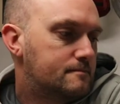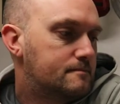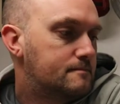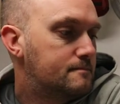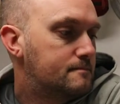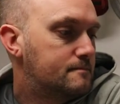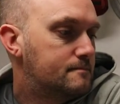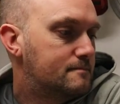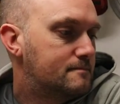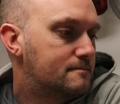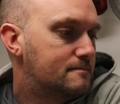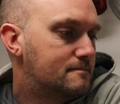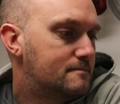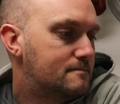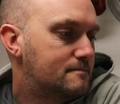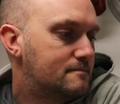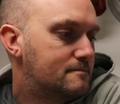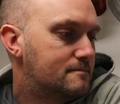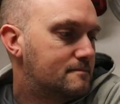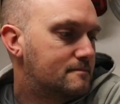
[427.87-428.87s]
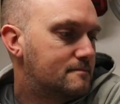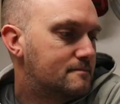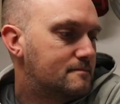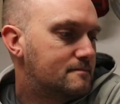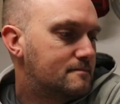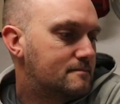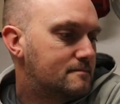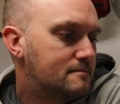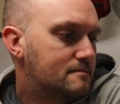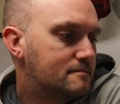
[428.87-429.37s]

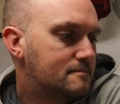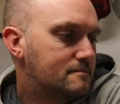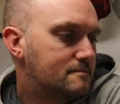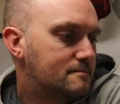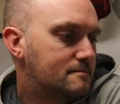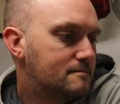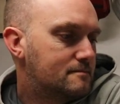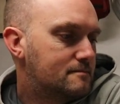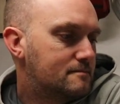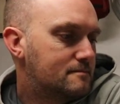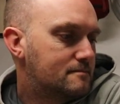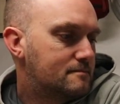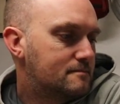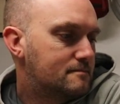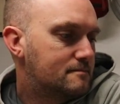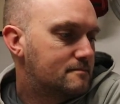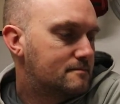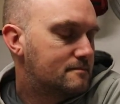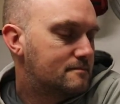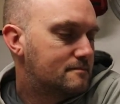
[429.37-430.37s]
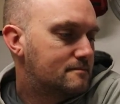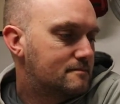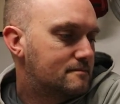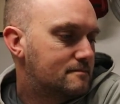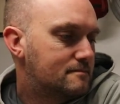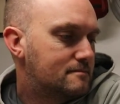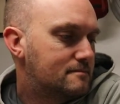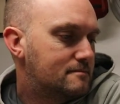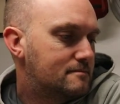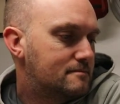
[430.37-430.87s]

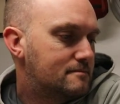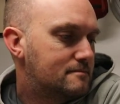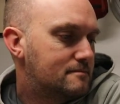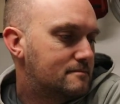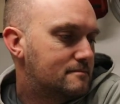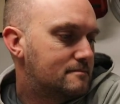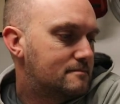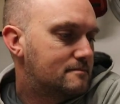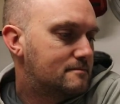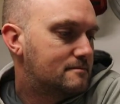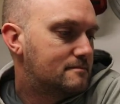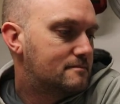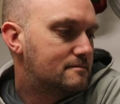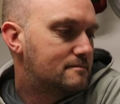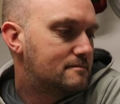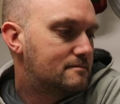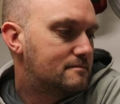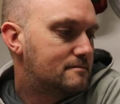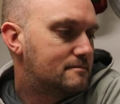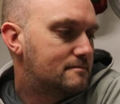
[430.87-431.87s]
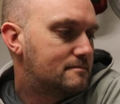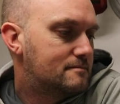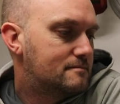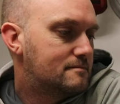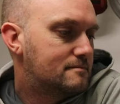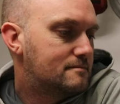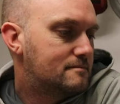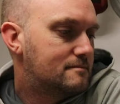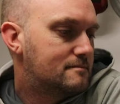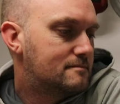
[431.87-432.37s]

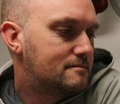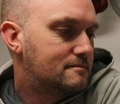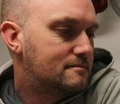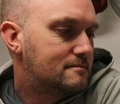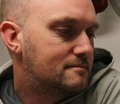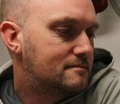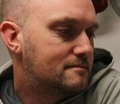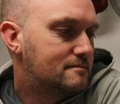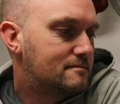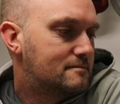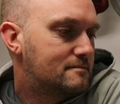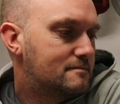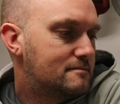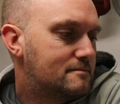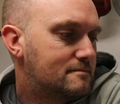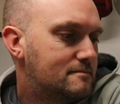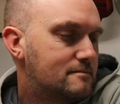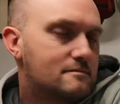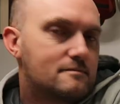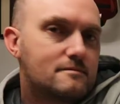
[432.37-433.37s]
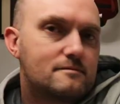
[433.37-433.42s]
(not speaking)